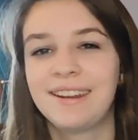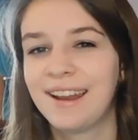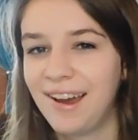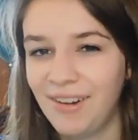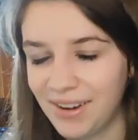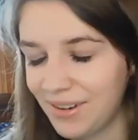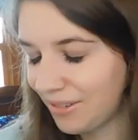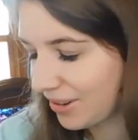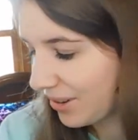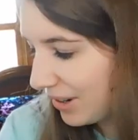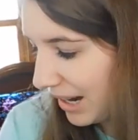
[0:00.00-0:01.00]
it now, I don't
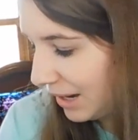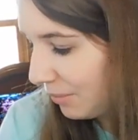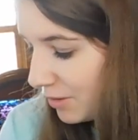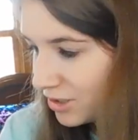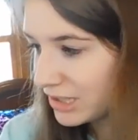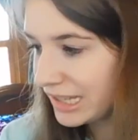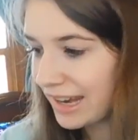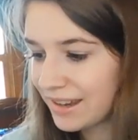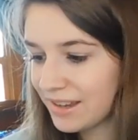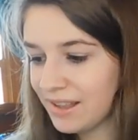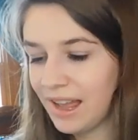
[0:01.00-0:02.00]
want to cry, but just like